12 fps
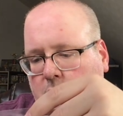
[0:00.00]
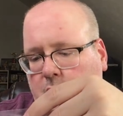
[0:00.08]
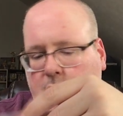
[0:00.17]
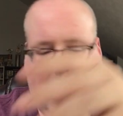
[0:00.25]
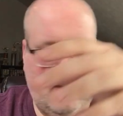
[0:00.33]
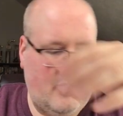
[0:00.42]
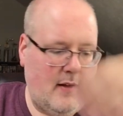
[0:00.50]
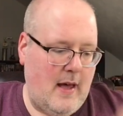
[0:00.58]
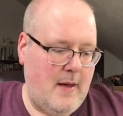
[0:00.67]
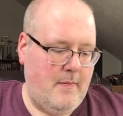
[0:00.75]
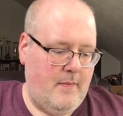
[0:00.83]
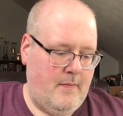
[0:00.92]

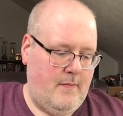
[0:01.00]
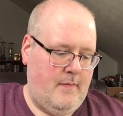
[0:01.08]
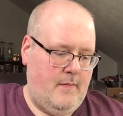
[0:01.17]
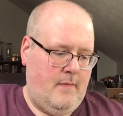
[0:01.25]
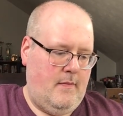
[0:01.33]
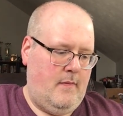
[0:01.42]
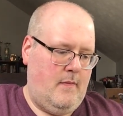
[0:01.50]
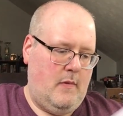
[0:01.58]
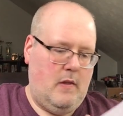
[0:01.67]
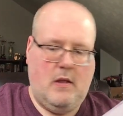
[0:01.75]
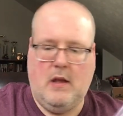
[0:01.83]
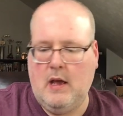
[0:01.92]
Sunset.
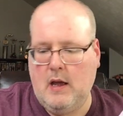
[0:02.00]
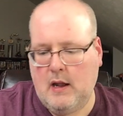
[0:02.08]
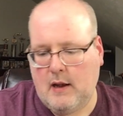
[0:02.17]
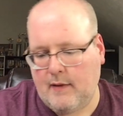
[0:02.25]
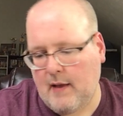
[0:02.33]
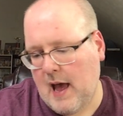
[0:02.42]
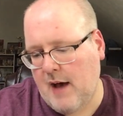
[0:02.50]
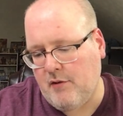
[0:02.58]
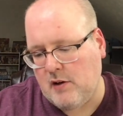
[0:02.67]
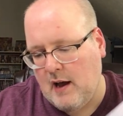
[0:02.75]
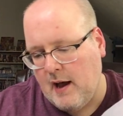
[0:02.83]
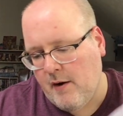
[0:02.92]
It doesn't have a
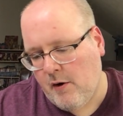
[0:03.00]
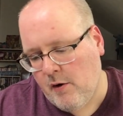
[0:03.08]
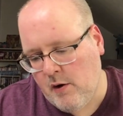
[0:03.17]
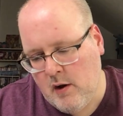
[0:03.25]
dyer.